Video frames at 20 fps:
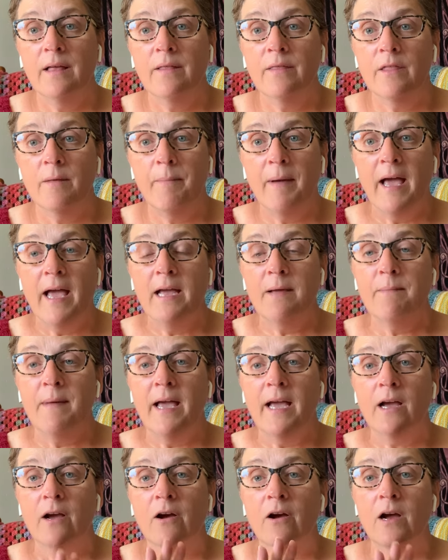the bag
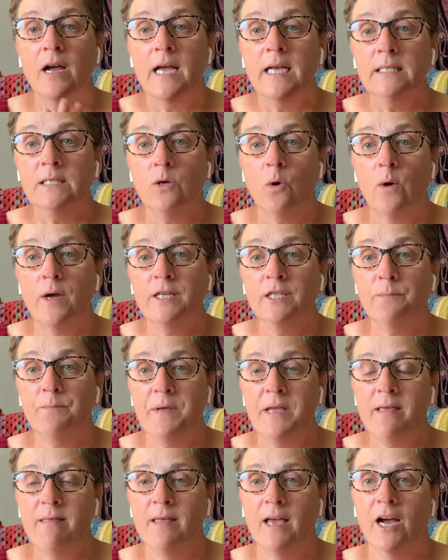maker is going to
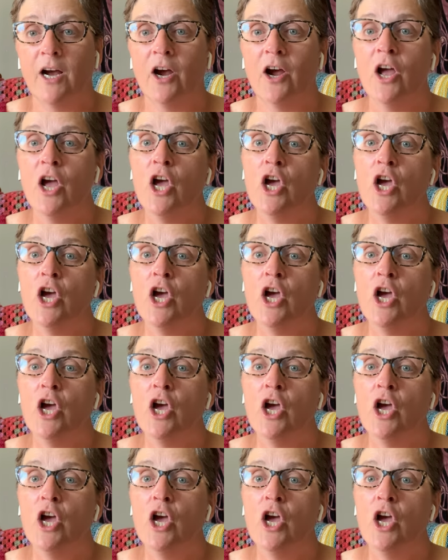be there.